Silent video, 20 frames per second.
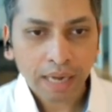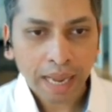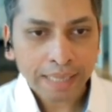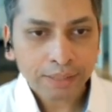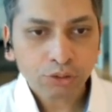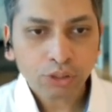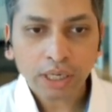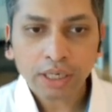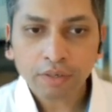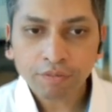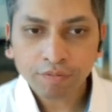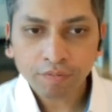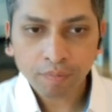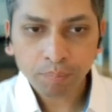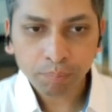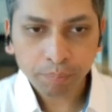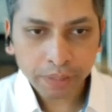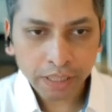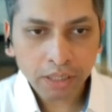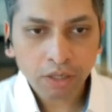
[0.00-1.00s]
as you kind of
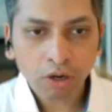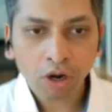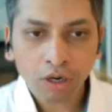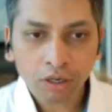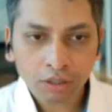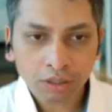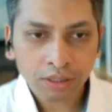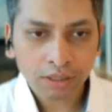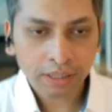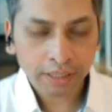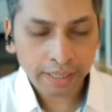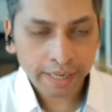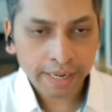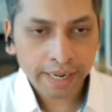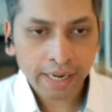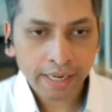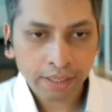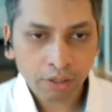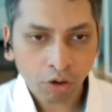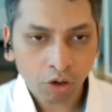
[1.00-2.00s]
bring on
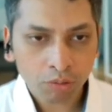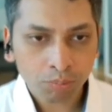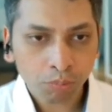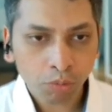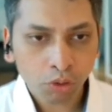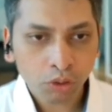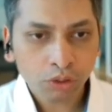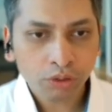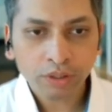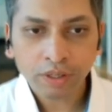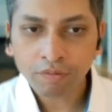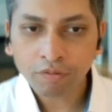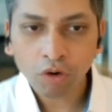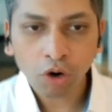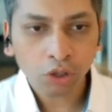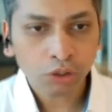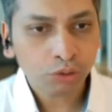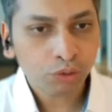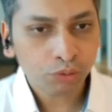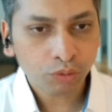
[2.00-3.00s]
AI on board, you have
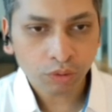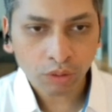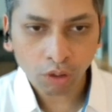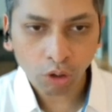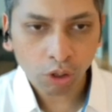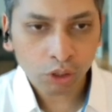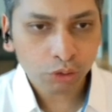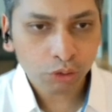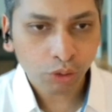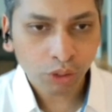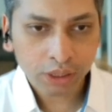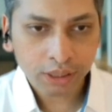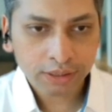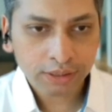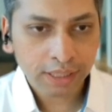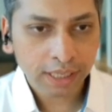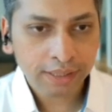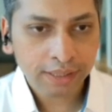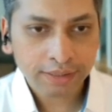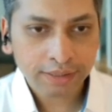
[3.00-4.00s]
got to also
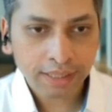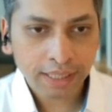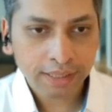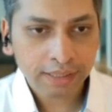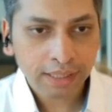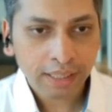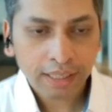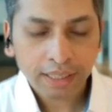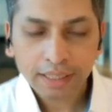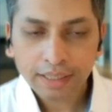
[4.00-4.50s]
understand is that